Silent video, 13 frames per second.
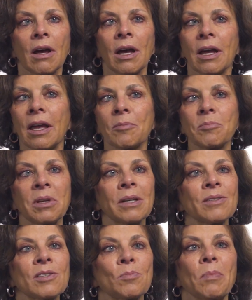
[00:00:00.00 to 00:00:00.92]
and be
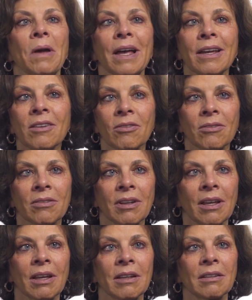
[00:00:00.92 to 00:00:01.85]
inspired
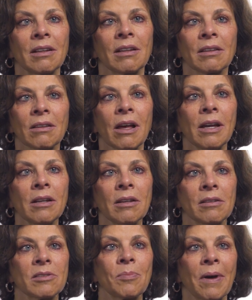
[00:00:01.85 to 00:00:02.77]
and
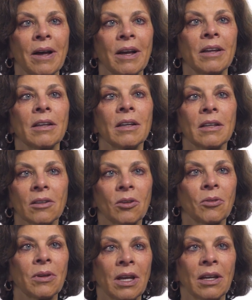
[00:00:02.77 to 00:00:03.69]
enlightened by
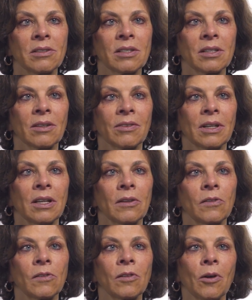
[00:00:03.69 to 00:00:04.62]

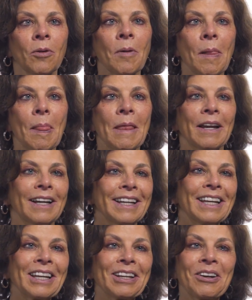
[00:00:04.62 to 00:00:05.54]
creativity. So,
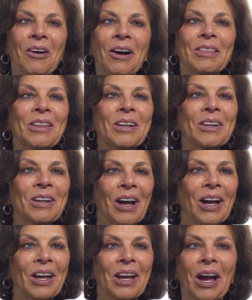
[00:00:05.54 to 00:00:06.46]
you know, I think
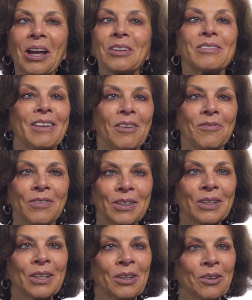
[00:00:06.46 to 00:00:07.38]
I
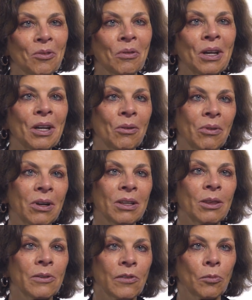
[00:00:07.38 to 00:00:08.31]
definitely agree
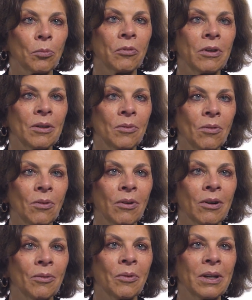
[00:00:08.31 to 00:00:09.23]
with the Supreme
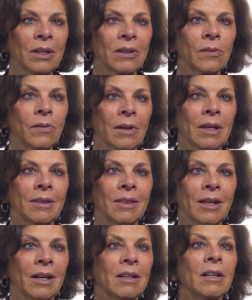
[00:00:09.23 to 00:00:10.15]
Court when it said
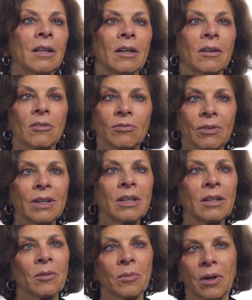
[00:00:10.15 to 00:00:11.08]
that
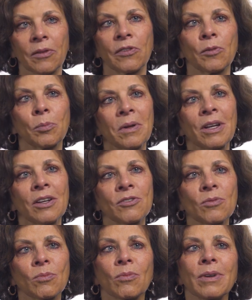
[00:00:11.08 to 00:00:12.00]
freedom of
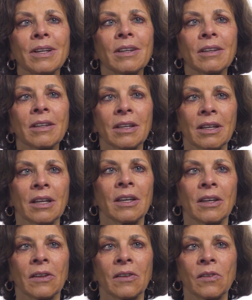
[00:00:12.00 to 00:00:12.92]
speech really
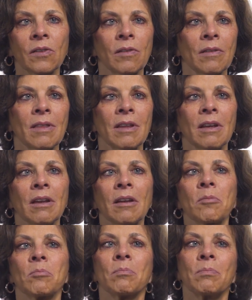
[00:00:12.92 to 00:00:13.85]
is
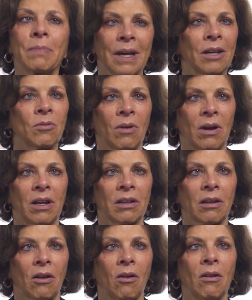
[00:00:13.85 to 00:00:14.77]
the
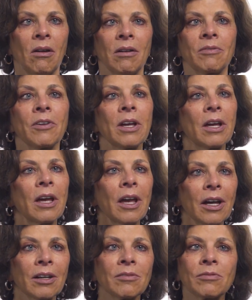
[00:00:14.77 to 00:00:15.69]
bedrock of
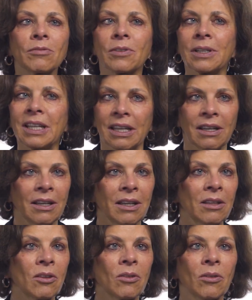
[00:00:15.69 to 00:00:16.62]
every
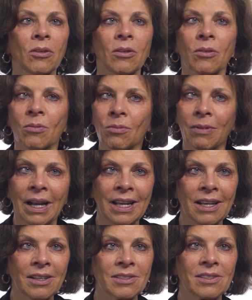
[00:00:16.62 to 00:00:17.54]
other
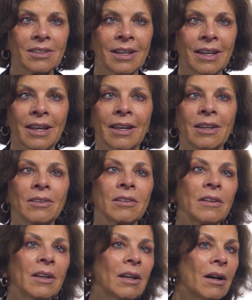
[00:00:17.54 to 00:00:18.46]
right,
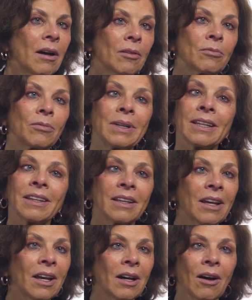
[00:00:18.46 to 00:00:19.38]
and
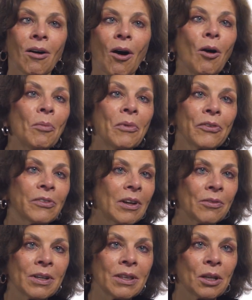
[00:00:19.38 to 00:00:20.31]
really almost
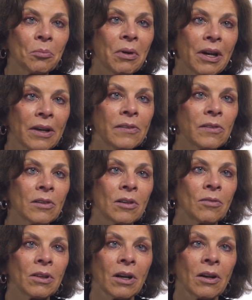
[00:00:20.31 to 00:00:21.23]
everything
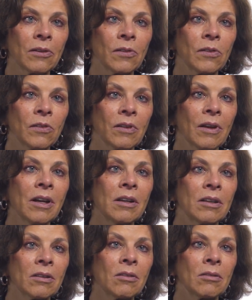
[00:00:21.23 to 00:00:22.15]
positive in our
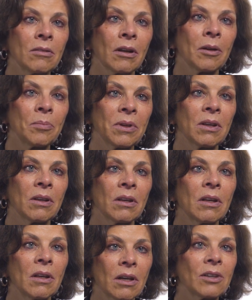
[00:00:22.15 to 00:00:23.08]
society could not be
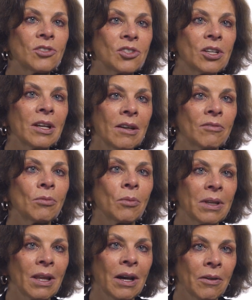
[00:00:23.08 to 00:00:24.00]
achieved
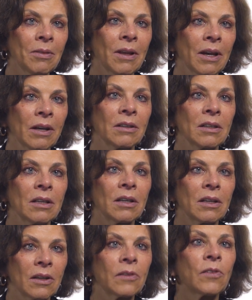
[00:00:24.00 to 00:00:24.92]
without that
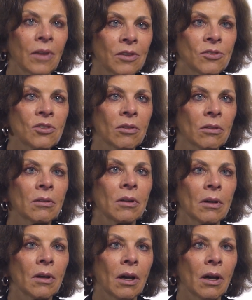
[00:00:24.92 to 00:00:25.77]
essential